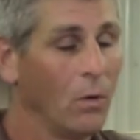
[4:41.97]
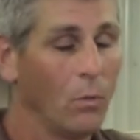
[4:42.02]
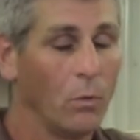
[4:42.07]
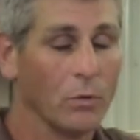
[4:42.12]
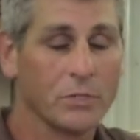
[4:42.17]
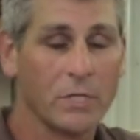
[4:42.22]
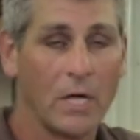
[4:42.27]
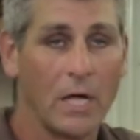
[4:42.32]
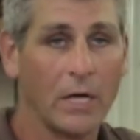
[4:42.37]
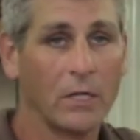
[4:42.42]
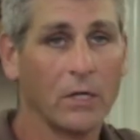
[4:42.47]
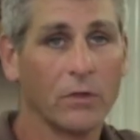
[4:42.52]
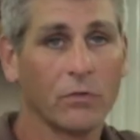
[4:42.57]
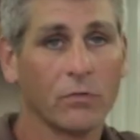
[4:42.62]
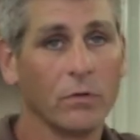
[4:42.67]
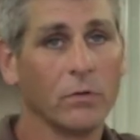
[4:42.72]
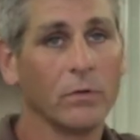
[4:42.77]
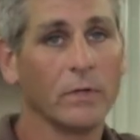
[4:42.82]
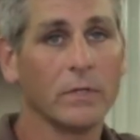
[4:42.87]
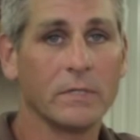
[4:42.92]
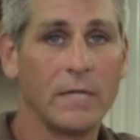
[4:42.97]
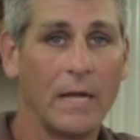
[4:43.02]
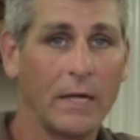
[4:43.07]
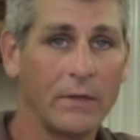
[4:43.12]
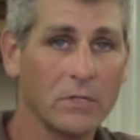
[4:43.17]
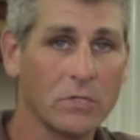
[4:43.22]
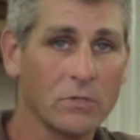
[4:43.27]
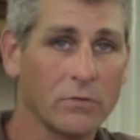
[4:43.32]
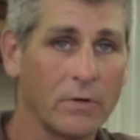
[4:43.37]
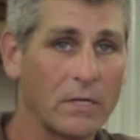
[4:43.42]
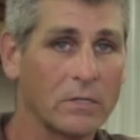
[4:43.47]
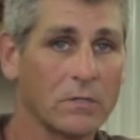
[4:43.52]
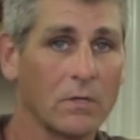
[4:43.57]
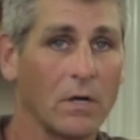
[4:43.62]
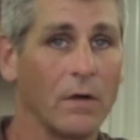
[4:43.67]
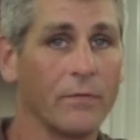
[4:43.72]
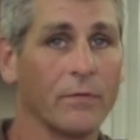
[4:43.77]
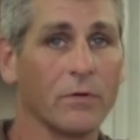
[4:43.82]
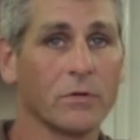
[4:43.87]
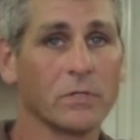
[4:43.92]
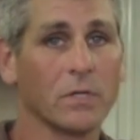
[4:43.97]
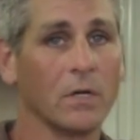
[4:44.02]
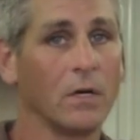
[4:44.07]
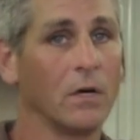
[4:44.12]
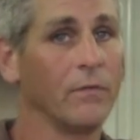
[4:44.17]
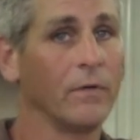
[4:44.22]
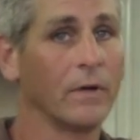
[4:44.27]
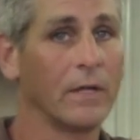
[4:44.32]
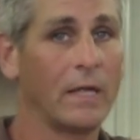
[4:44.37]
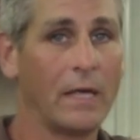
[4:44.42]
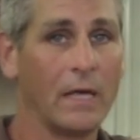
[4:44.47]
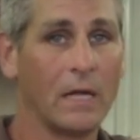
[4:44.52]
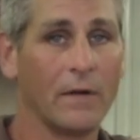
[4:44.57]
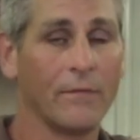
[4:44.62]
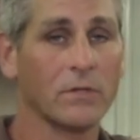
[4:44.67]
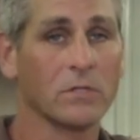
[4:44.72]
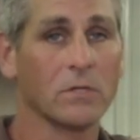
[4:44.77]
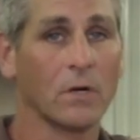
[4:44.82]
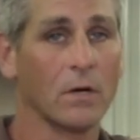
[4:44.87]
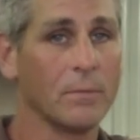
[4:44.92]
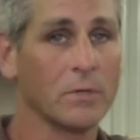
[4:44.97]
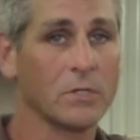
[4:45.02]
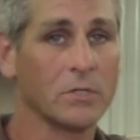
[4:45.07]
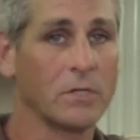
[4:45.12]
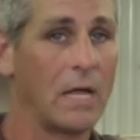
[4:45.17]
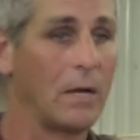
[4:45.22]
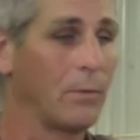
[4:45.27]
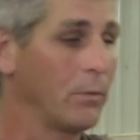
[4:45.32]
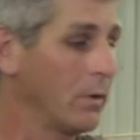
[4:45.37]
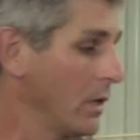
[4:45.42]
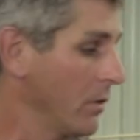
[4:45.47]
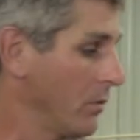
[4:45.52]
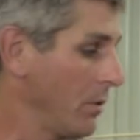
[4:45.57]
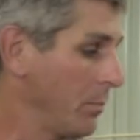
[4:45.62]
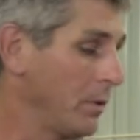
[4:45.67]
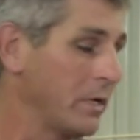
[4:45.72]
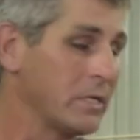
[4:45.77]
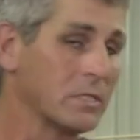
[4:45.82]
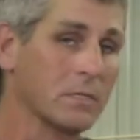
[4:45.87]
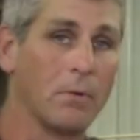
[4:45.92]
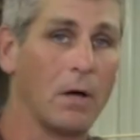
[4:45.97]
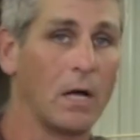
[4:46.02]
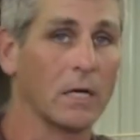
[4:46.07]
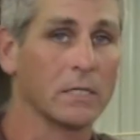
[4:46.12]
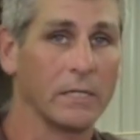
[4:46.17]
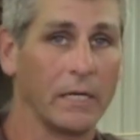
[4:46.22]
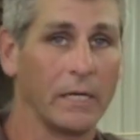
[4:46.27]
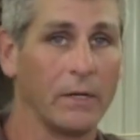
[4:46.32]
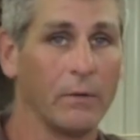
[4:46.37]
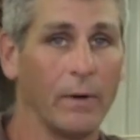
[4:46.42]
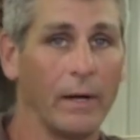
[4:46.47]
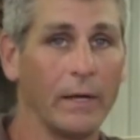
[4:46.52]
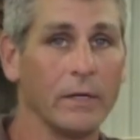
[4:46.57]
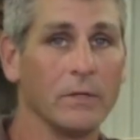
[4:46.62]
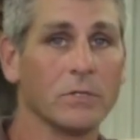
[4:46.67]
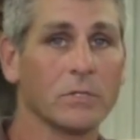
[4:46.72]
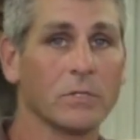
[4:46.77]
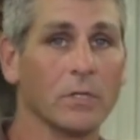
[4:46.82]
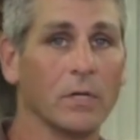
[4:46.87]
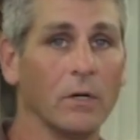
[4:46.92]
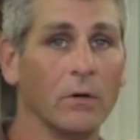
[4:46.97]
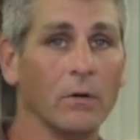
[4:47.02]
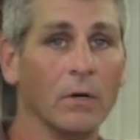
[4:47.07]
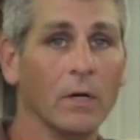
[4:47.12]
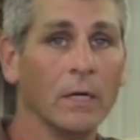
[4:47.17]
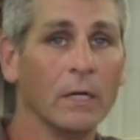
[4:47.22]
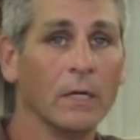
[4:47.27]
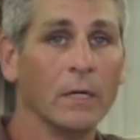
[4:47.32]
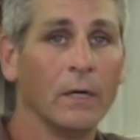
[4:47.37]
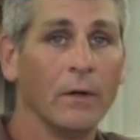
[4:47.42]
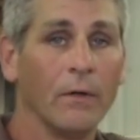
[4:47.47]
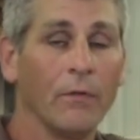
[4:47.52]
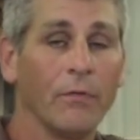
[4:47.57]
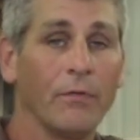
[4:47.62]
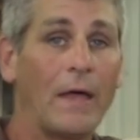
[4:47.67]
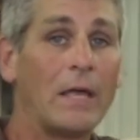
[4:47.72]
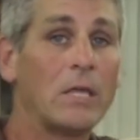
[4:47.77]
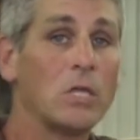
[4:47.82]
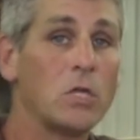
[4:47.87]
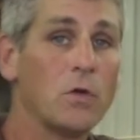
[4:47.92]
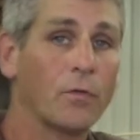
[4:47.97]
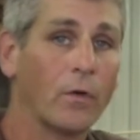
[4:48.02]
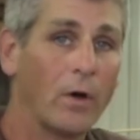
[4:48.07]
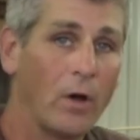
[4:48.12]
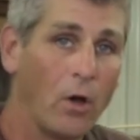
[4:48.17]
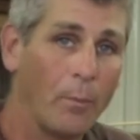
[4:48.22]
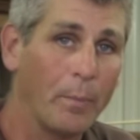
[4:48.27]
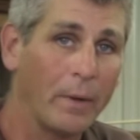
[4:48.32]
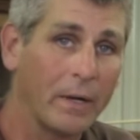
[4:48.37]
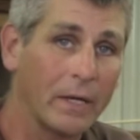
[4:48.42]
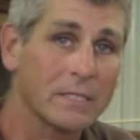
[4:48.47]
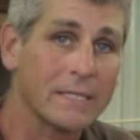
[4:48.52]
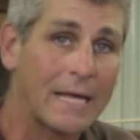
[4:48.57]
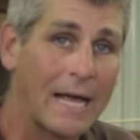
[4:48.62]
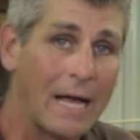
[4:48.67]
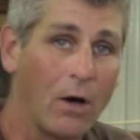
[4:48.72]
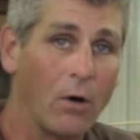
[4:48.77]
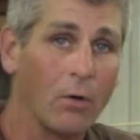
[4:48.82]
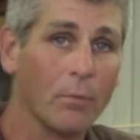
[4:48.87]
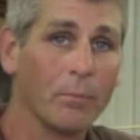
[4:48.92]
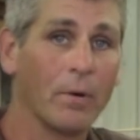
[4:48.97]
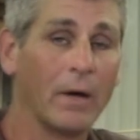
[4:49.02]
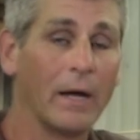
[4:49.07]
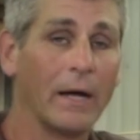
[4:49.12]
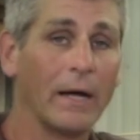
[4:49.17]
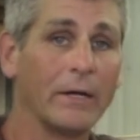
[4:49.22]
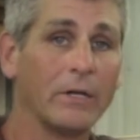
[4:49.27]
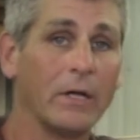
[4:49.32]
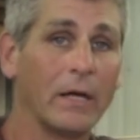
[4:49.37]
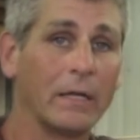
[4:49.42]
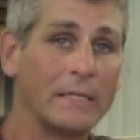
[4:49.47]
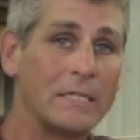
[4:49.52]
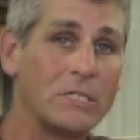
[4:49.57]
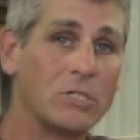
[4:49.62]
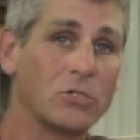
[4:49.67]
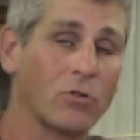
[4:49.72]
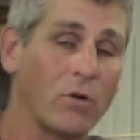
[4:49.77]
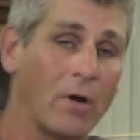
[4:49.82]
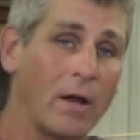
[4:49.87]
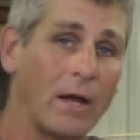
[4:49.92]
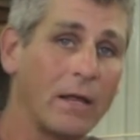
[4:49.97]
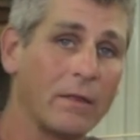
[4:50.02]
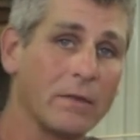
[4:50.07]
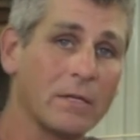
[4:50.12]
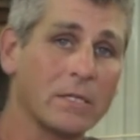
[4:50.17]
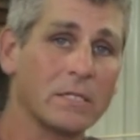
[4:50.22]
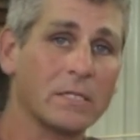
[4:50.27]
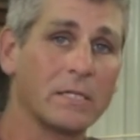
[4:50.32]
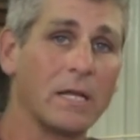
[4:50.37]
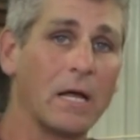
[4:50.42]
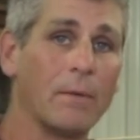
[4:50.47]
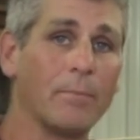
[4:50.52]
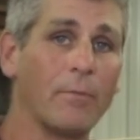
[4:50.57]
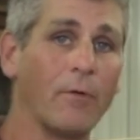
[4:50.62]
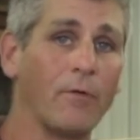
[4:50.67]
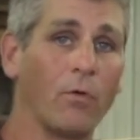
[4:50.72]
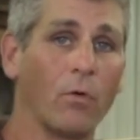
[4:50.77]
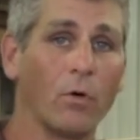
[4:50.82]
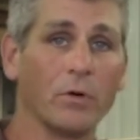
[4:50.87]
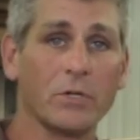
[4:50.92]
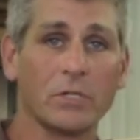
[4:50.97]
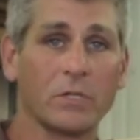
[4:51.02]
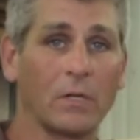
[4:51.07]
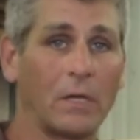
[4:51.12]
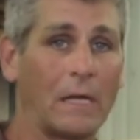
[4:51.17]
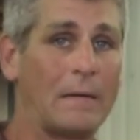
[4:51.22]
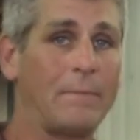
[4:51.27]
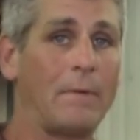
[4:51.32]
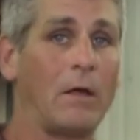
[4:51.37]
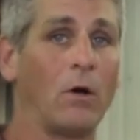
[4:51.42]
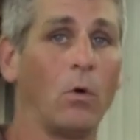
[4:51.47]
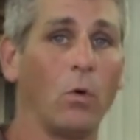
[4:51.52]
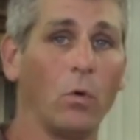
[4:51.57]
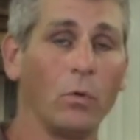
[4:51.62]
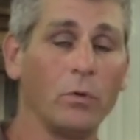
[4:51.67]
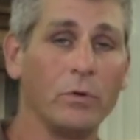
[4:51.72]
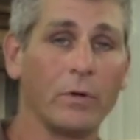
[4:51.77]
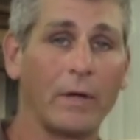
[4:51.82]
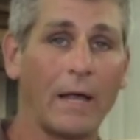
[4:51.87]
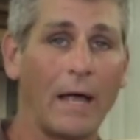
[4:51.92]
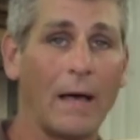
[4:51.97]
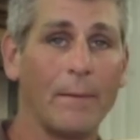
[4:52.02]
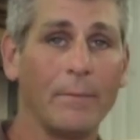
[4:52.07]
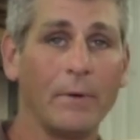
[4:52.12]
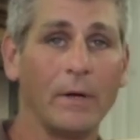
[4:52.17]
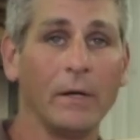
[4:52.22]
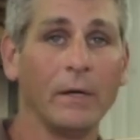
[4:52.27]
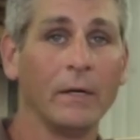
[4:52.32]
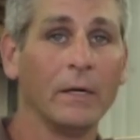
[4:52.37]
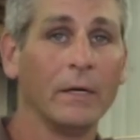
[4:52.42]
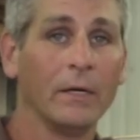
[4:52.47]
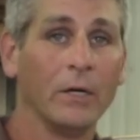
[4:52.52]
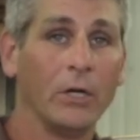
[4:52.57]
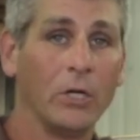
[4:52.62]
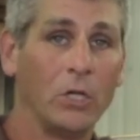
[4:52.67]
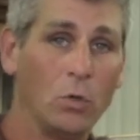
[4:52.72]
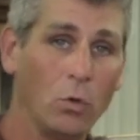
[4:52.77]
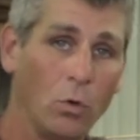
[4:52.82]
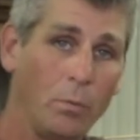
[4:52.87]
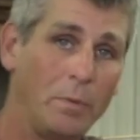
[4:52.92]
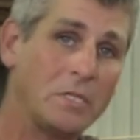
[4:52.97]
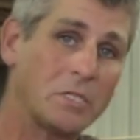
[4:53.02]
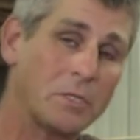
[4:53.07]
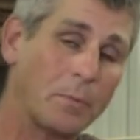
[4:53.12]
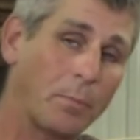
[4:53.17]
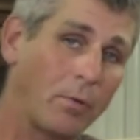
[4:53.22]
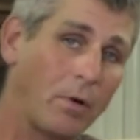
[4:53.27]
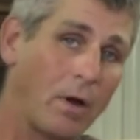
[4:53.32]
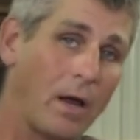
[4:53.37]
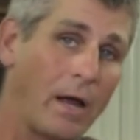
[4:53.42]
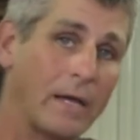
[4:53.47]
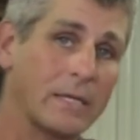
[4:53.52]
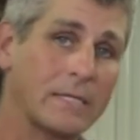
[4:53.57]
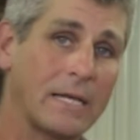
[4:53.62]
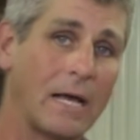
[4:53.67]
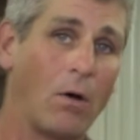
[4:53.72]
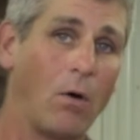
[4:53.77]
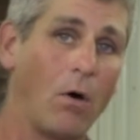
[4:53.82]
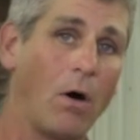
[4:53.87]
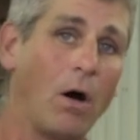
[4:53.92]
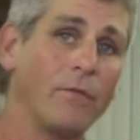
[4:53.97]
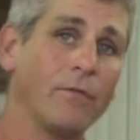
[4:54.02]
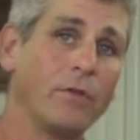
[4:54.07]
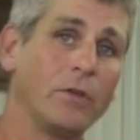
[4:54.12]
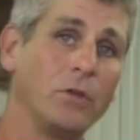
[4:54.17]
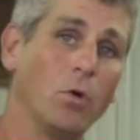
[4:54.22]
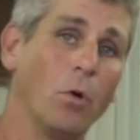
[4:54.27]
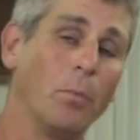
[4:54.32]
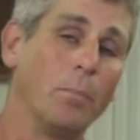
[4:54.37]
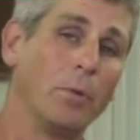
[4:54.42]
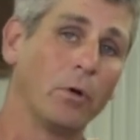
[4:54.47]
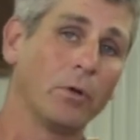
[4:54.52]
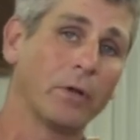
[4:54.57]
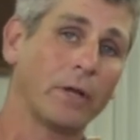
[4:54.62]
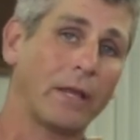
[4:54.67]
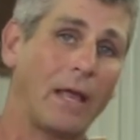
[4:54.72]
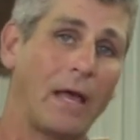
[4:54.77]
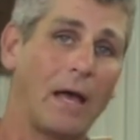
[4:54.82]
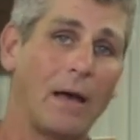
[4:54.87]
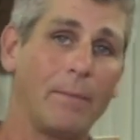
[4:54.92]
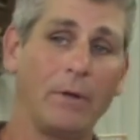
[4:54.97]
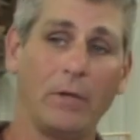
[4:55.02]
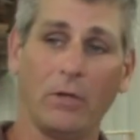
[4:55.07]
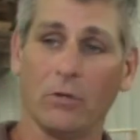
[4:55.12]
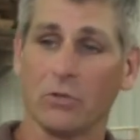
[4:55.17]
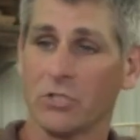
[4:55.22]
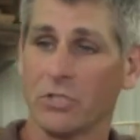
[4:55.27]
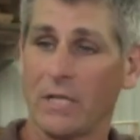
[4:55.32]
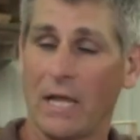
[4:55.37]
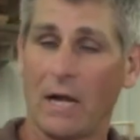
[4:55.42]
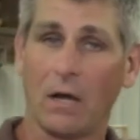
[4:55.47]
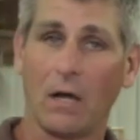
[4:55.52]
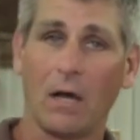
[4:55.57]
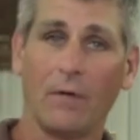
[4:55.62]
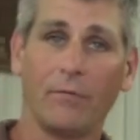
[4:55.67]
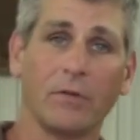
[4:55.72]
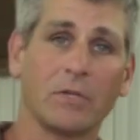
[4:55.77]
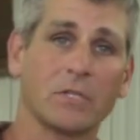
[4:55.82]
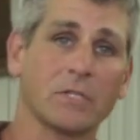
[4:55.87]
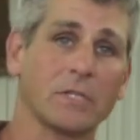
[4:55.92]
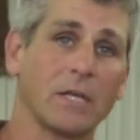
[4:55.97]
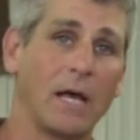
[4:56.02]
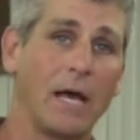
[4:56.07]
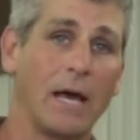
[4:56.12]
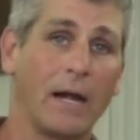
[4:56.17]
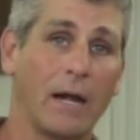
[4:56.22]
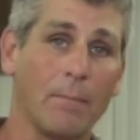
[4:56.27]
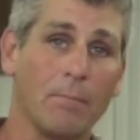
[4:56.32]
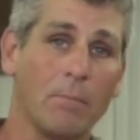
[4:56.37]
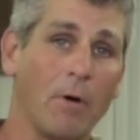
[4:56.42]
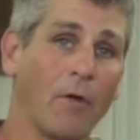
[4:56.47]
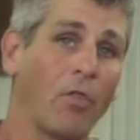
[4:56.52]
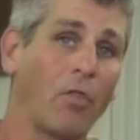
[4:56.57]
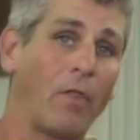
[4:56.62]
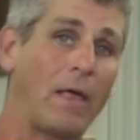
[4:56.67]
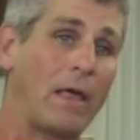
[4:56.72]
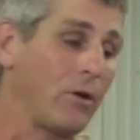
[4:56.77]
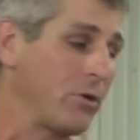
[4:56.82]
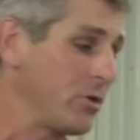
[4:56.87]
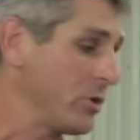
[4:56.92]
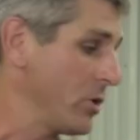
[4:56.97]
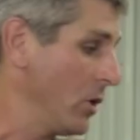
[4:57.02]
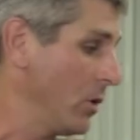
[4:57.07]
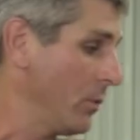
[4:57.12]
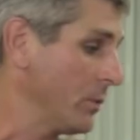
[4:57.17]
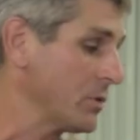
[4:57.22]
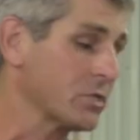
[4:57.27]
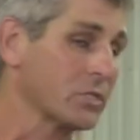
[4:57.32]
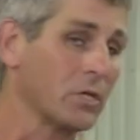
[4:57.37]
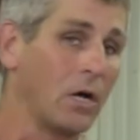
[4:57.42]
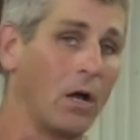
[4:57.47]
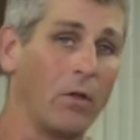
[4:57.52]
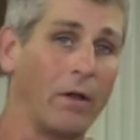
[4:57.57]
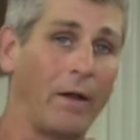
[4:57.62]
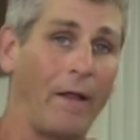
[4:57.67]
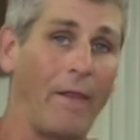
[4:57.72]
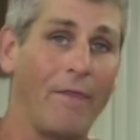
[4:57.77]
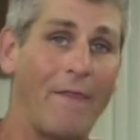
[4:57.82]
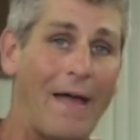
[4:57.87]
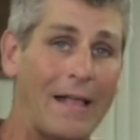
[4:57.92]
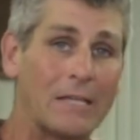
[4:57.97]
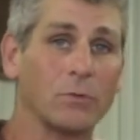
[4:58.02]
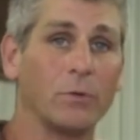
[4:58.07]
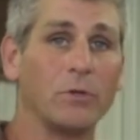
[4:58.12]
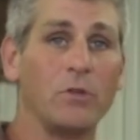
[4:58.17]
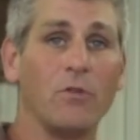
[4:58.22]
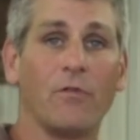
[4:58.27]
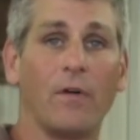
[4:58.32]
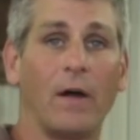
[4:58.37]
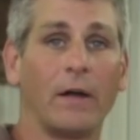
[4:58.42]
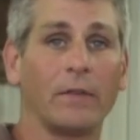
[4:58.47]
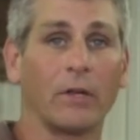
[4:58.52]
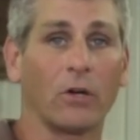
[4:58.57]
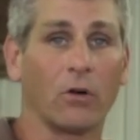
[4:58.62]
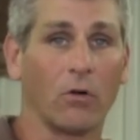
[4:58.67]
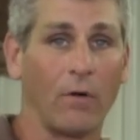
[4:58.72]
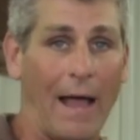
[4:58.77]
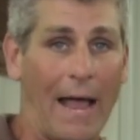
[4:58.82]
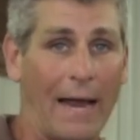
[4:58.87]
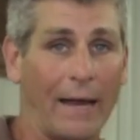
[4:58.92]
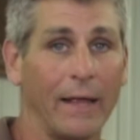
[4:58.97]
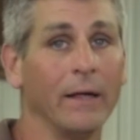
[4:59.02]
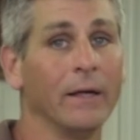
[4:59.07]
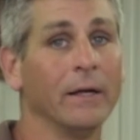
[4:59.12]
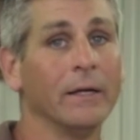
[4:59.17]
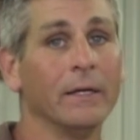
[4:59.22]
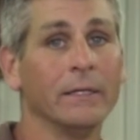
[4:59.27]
We'll talk you through it, take the stress off yourself. Again, if it's our mistake, we're going to replace the box anyway. So thank you for helping us out by at least trying this step before just claiming a whole new cabinet. You will be surprised how often you will build a cabinet, you'll set it off to the side, and a month later you go to install it, and that's when you find the crack.